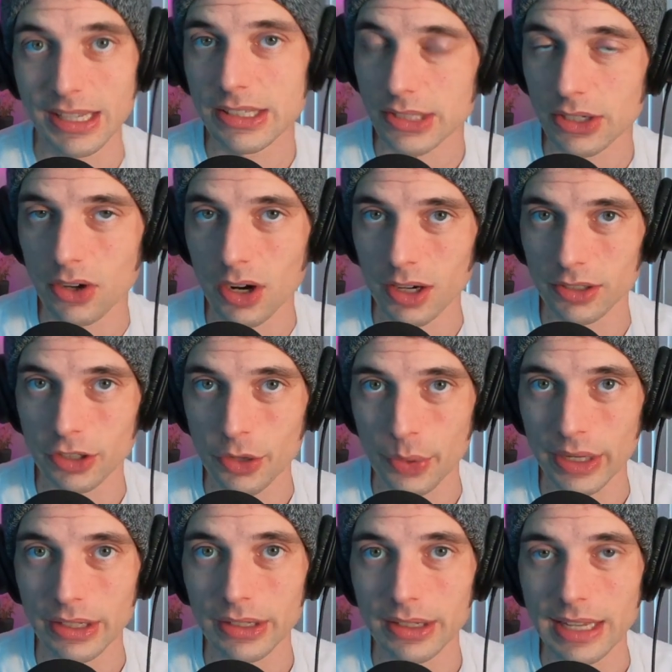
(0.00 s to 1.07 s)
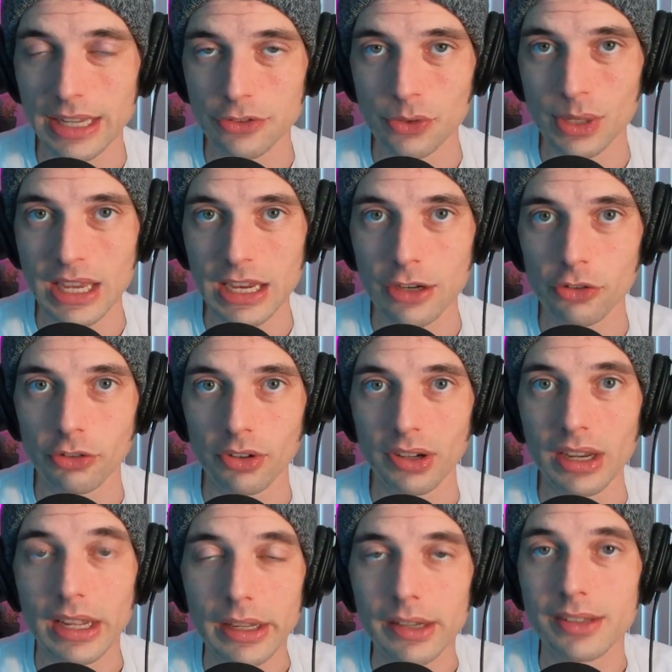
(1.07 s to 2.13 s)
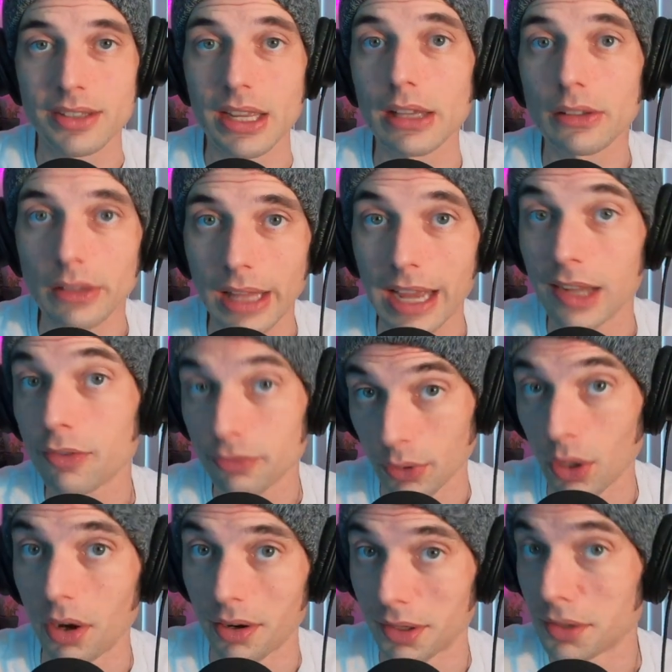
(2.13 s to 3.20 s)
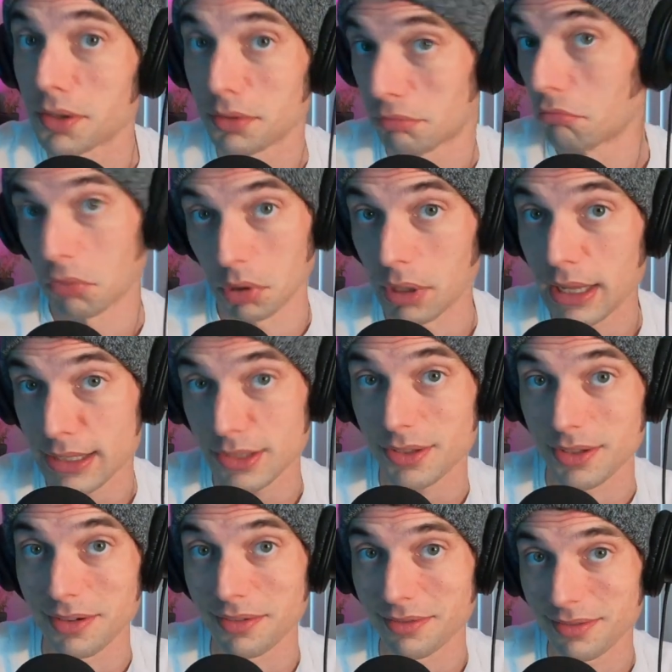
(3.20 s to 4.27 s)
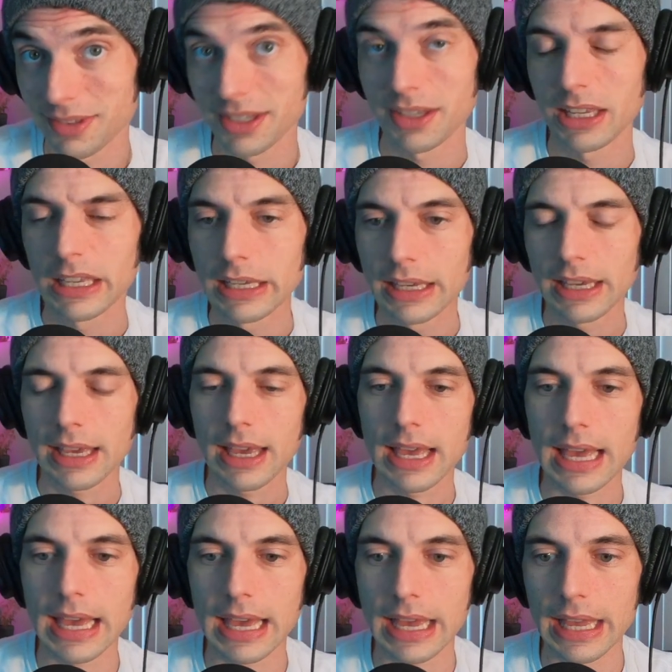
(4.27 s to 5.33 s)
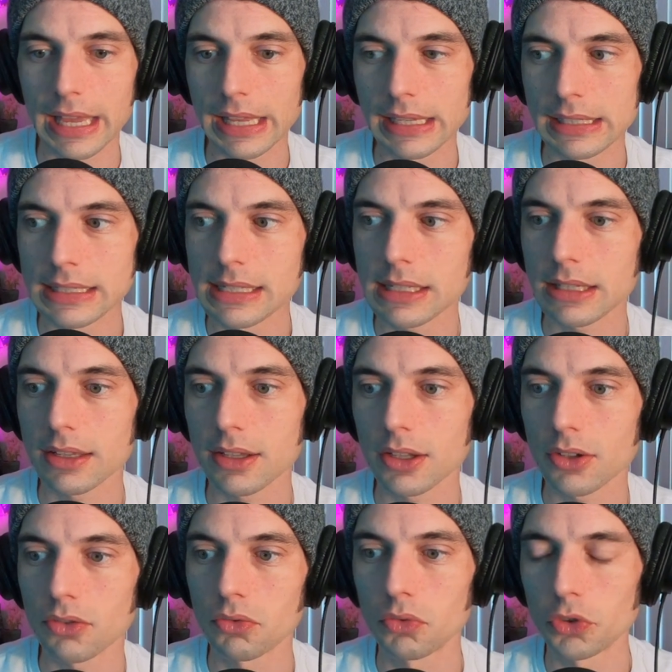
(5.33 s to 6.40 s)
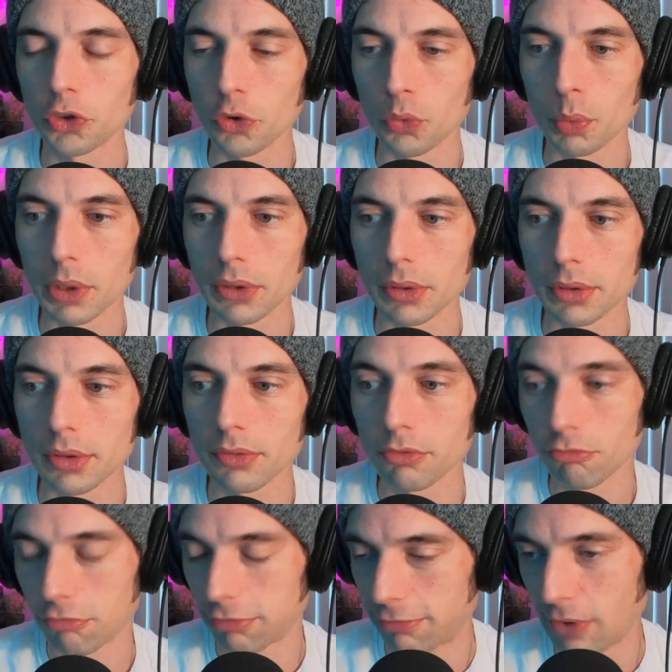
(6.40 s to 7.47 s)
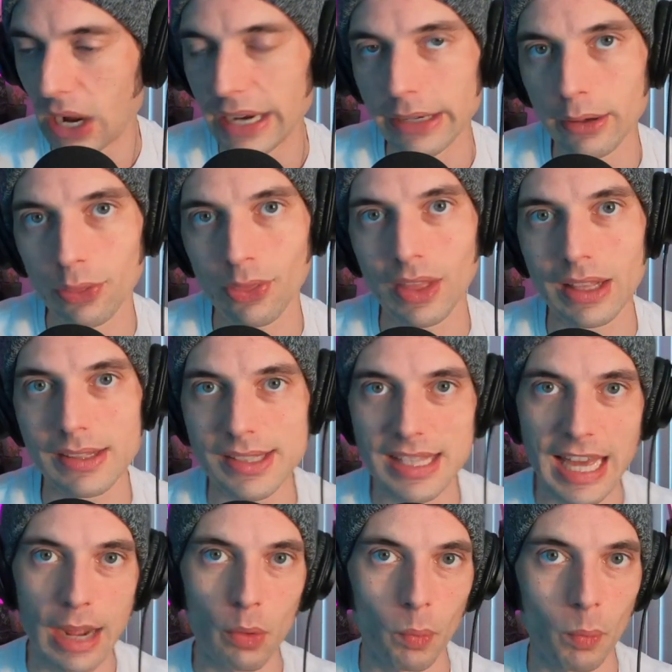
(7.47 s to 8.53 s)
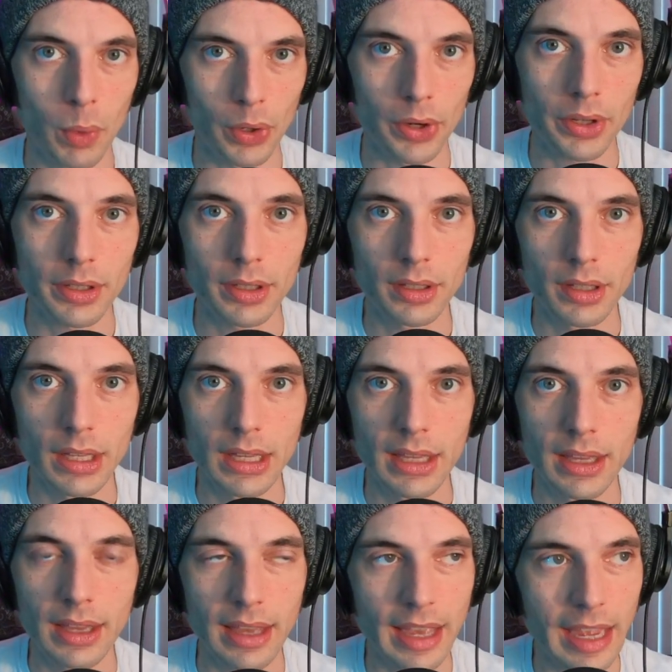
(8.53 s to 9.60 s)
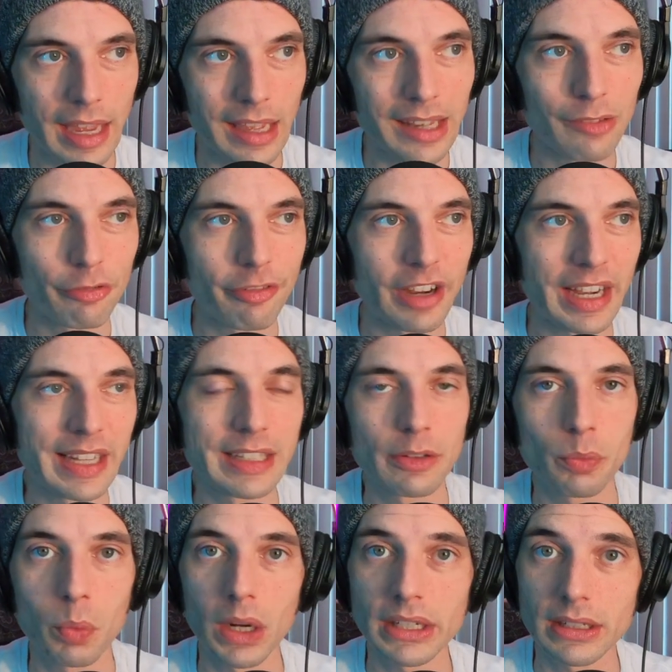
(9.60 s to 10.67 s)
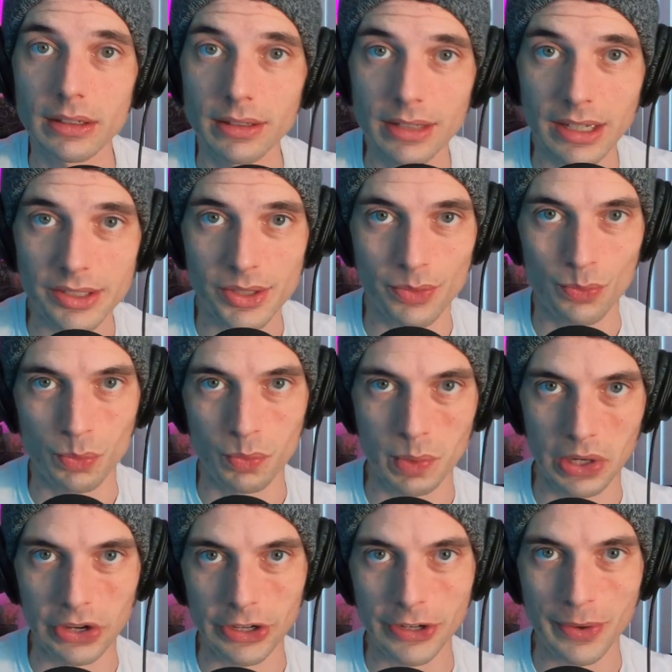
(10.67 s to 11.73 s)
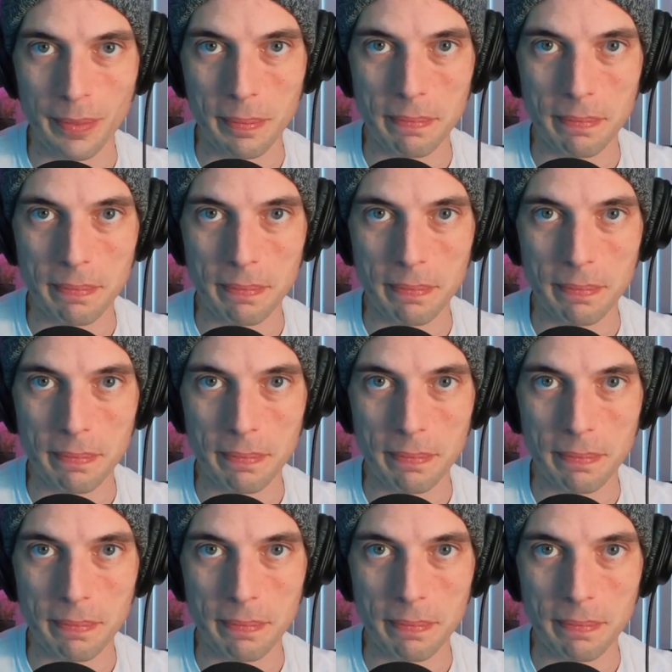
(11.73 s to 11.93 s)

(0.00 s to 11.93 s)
It's an ongoing education. It is a lifelong lesson, and you will find things that work and find what doesn't work.